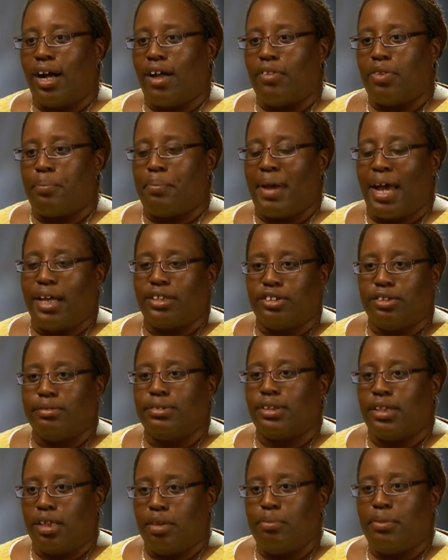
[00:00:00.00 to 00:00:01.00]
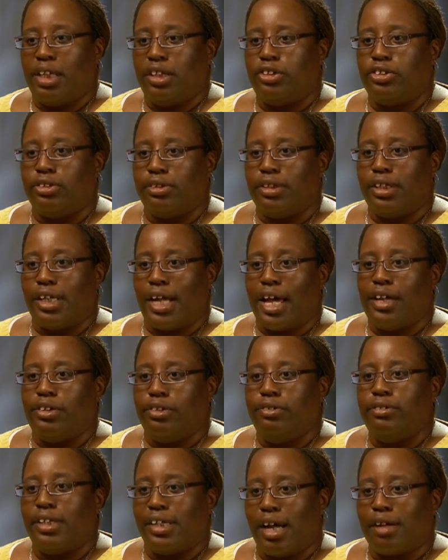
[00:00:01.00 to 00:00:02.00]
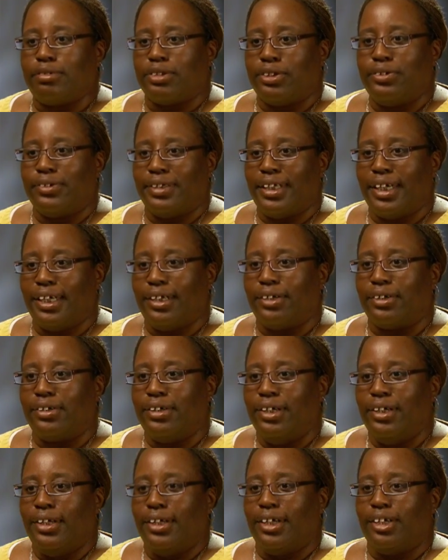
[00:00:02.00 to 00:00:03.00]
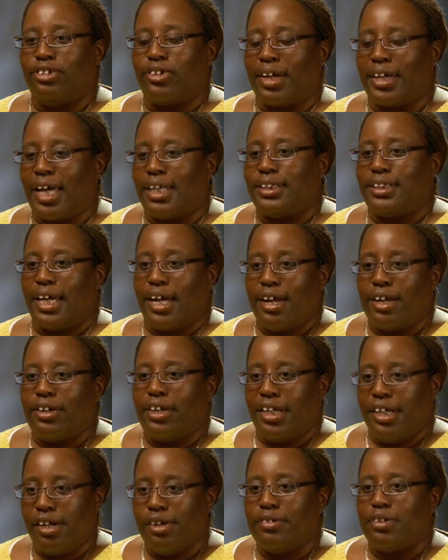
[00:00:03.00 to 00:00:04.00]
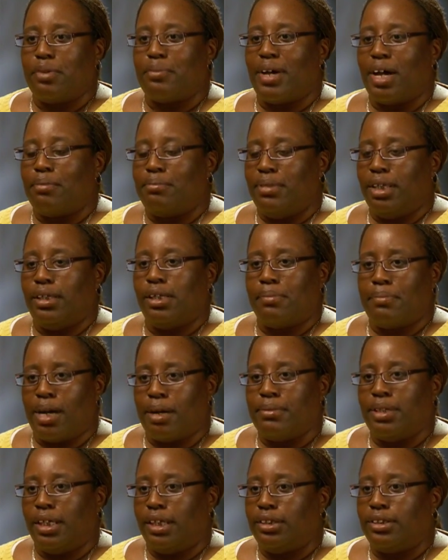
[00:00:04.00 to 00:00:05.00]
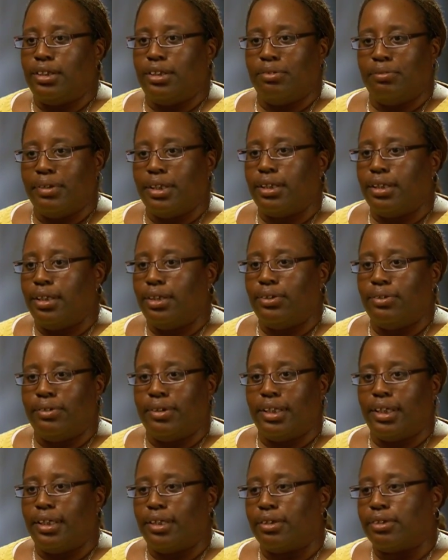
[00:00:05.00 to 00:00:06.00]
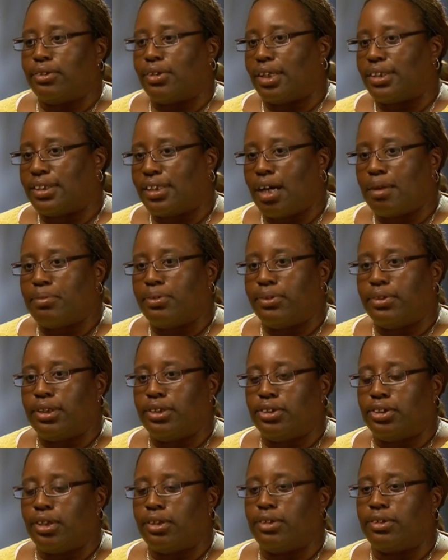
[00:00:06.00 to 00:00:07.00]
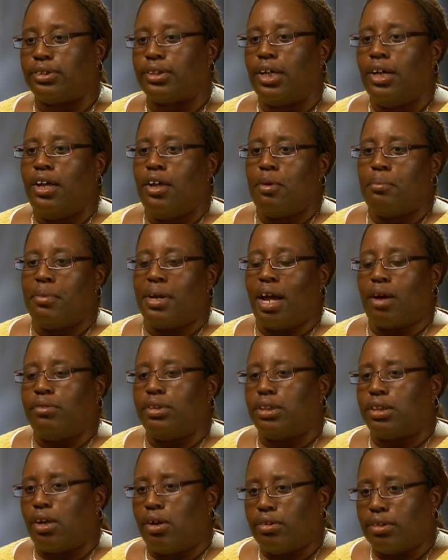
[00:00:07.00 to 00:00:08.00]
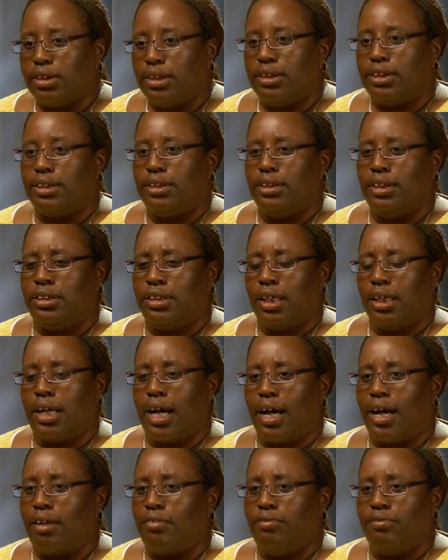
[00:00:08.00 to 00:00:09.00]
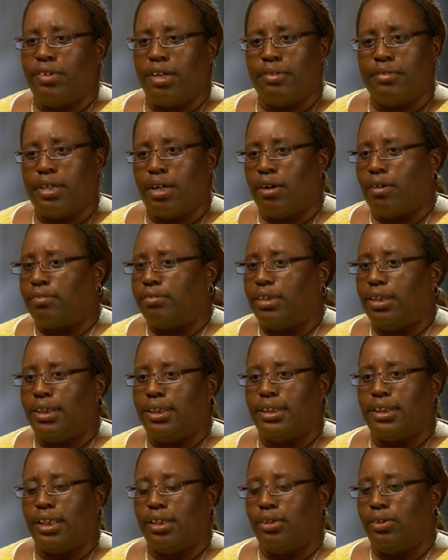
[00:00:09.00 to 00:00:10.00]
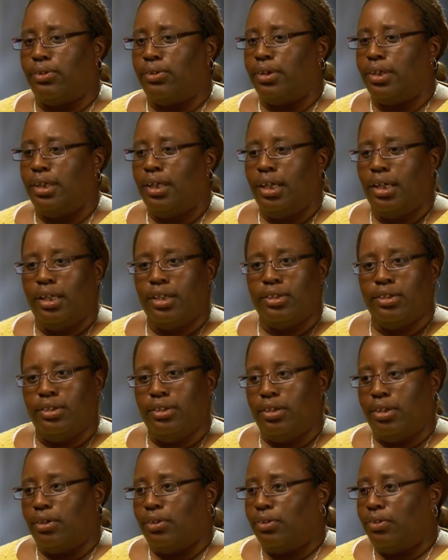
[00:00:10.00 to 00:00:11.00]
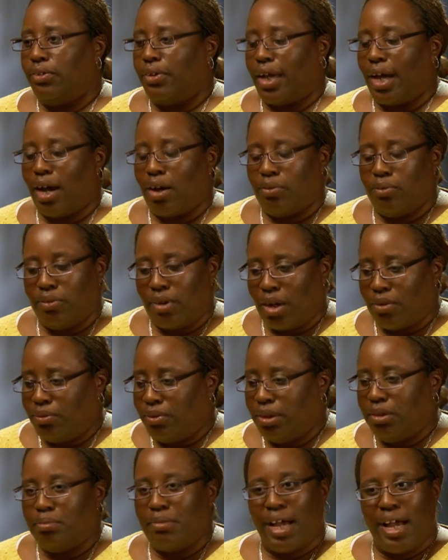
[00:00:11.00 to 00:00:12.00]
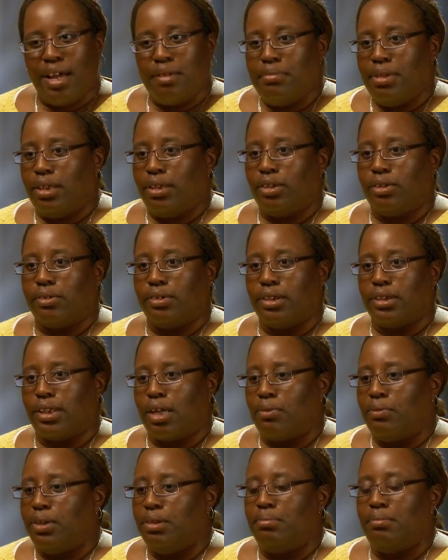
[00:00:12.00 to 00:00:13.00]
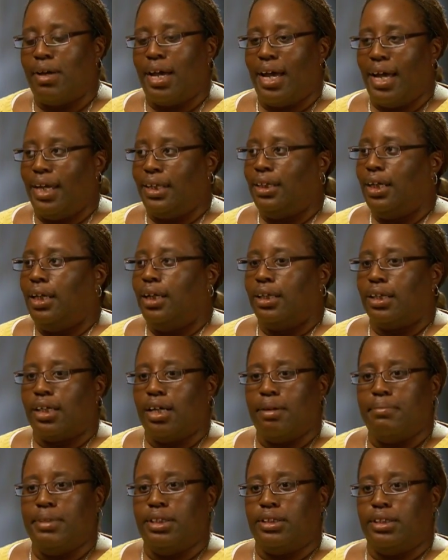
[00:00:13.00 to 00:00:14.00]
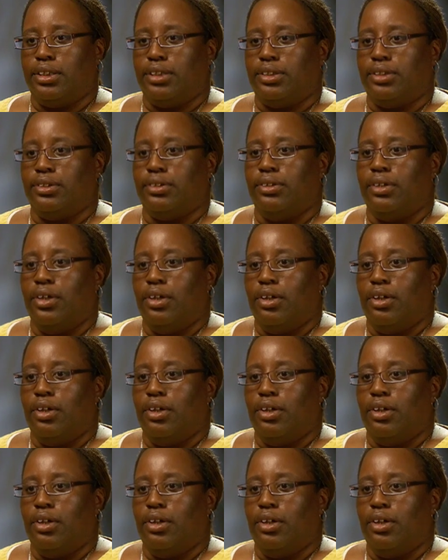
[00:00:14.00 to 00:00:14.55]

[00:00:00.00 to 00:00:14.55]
the pastor was going to make sure that I knew that I was going to hell. And so I got tired of hearing about being an abomination and wicked and going to hell, so I stopped going to church. But I would talk to God very often and say, Lord, you know, I wouldn't mind being a Christian. I wouldn't mind coming to you.